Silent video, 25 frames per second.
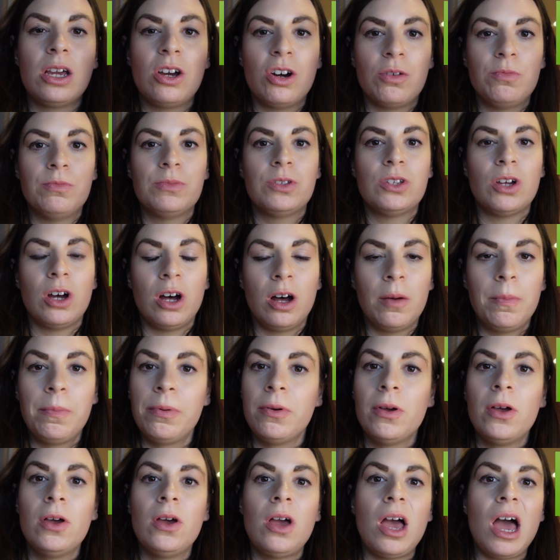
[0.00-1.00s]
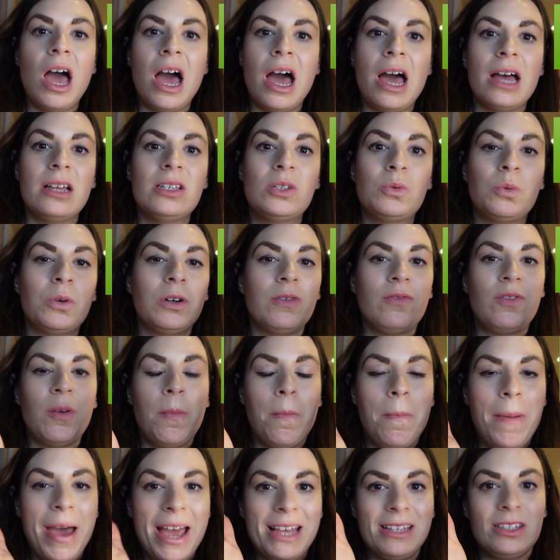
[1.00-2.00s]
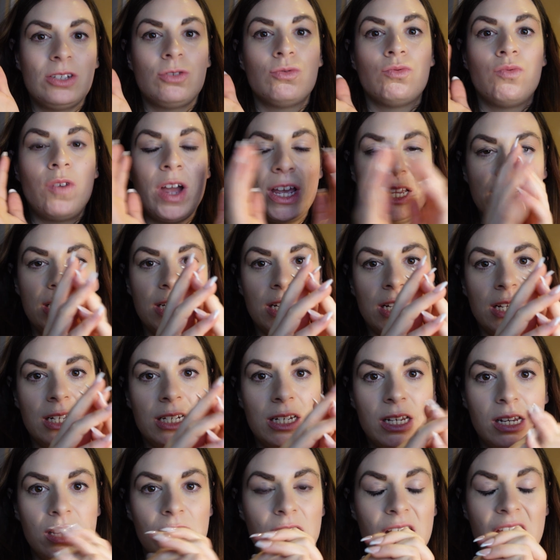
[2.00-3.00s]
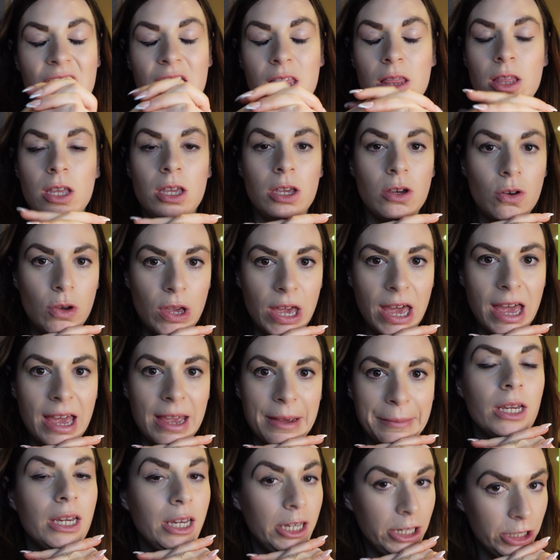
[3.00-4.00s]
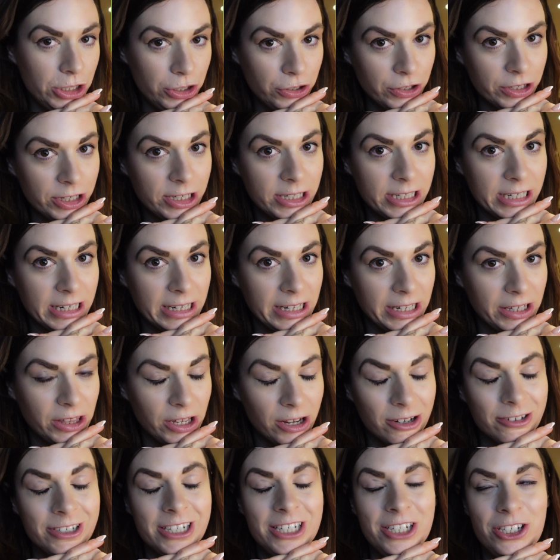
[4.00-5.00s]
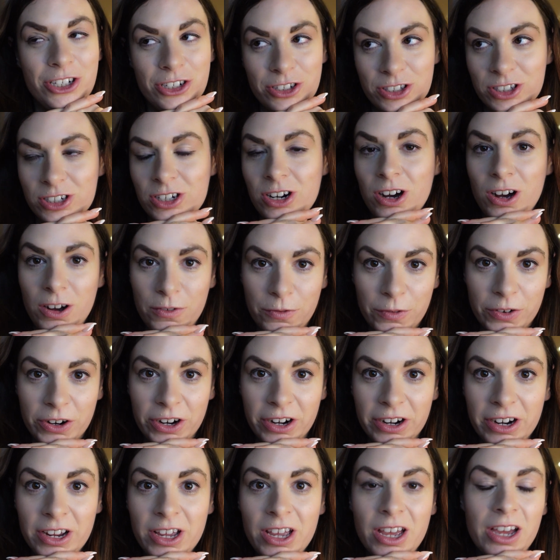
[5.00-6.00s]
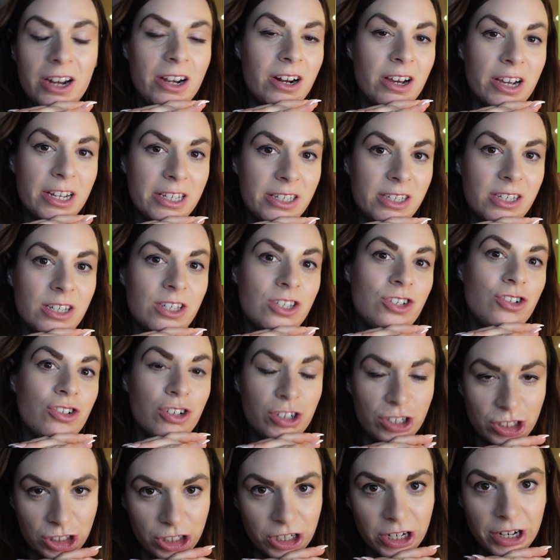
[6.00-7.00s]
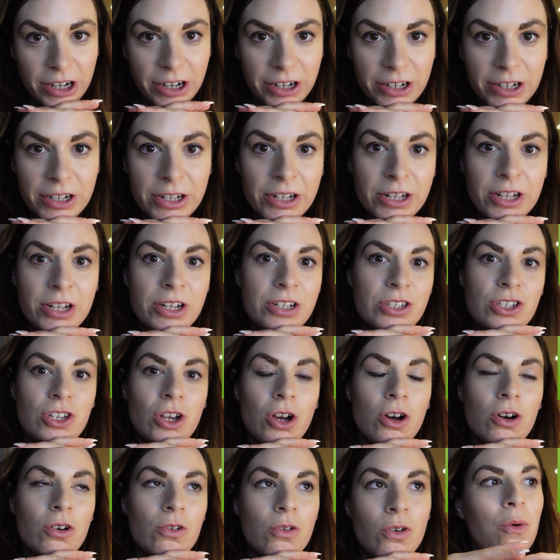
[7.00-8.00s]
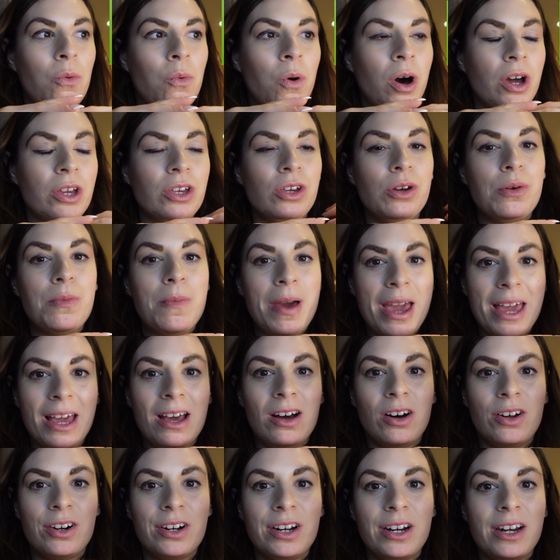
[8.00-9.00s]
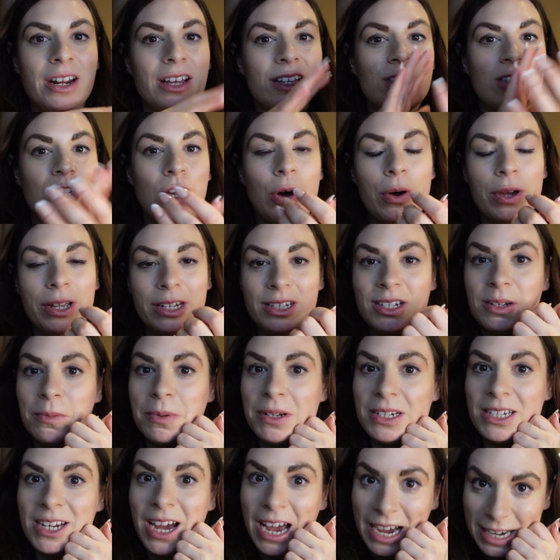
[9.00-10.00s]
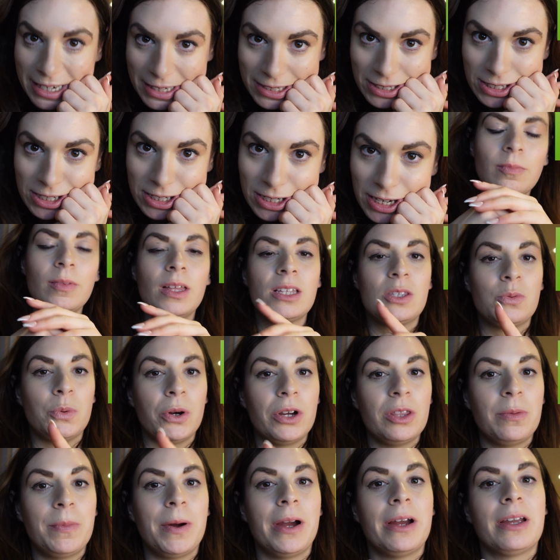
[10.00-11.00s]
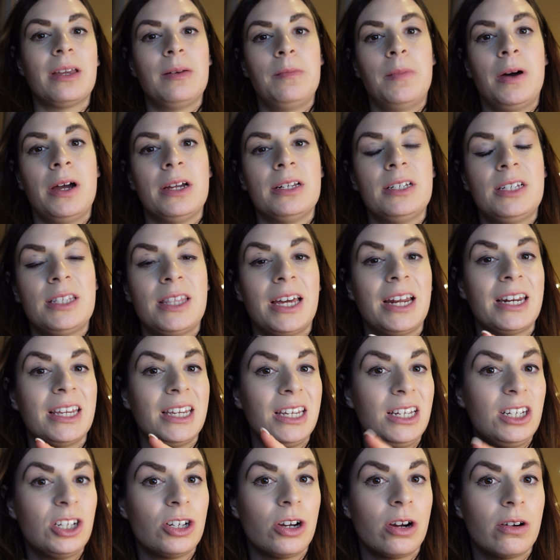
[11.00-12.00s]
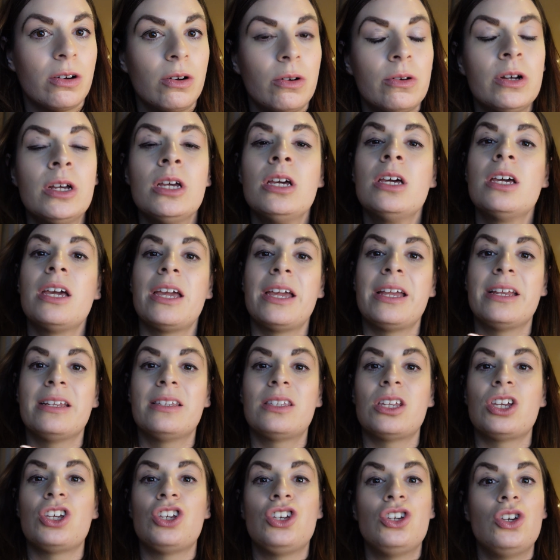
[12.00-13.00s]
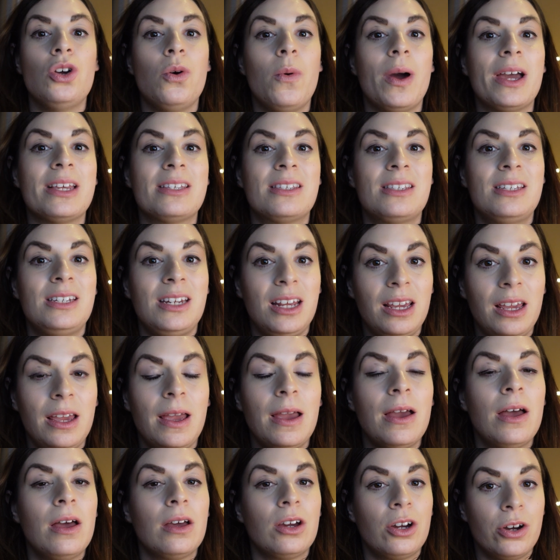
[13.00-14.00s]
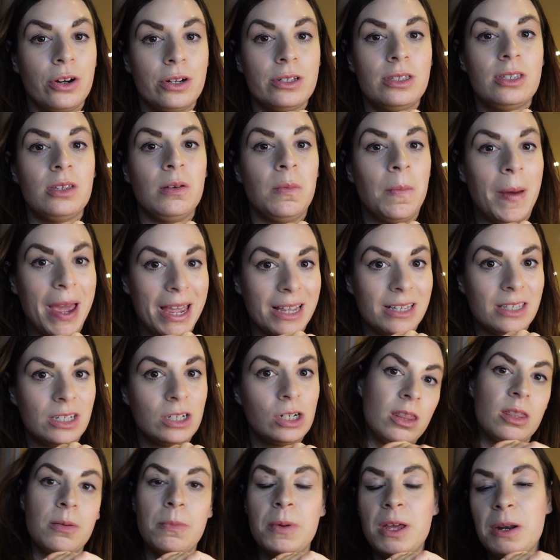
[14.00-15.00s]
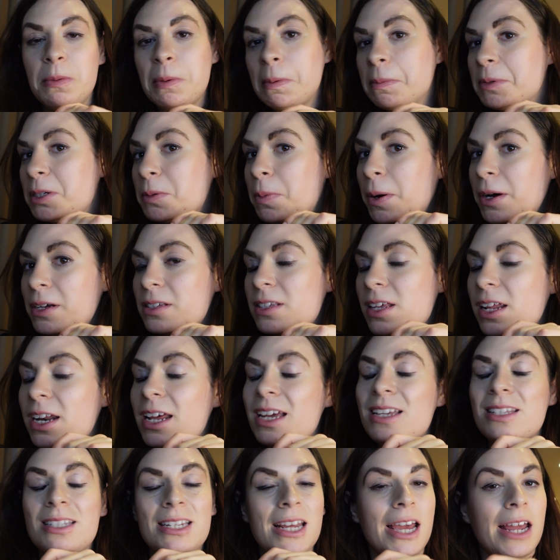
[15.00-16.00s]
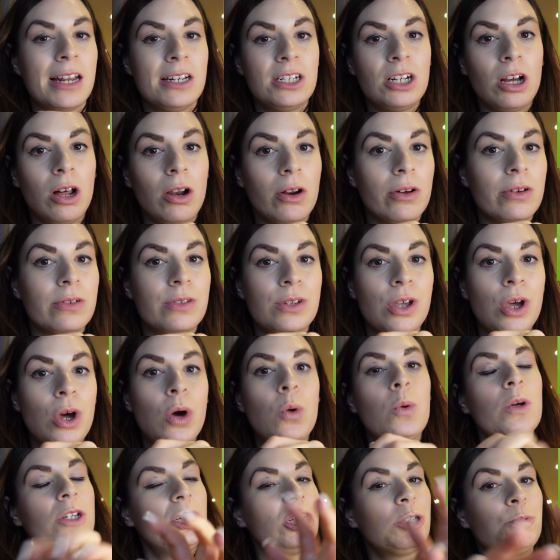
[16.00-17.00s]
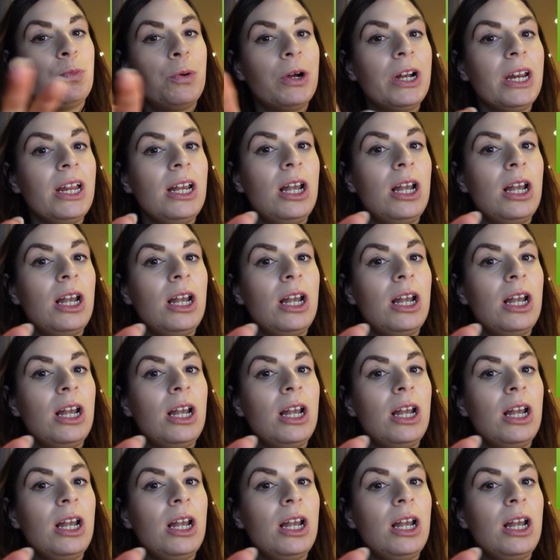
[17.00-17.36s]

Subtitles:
comes up as one of the best rated in the UK. Interestingly though, it doesn't offer an ISA structure, so what you make on it is going to be taxed. It's worth bearing in mind that Etoro is USD currency based. The minimum deposit is $10, which is pretty